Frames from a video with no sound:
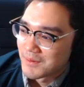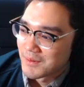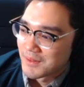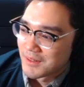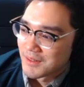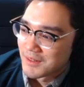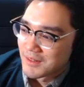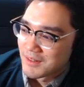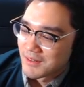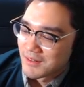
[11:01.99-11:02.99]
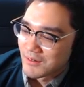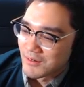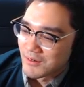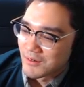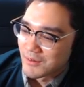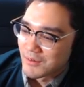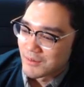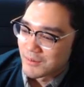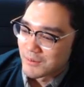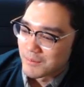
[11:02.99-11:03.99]

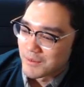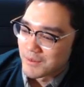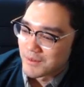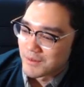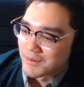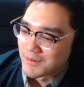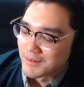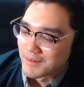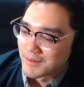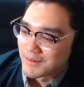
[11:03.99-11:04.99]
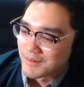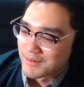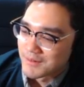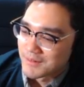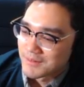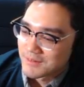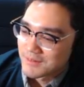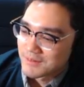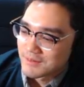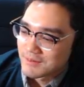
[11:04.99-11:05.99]

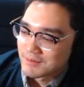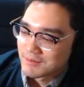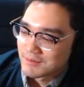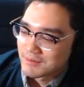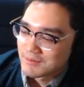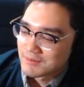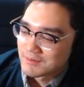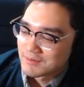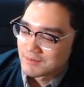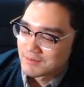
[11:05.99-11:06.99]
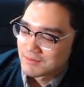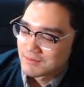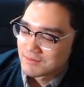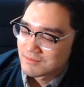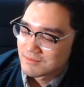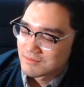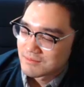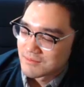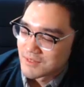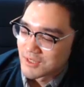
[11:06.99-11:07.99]

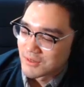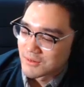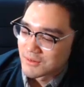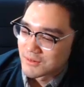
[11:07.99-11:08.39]
Nothing is said.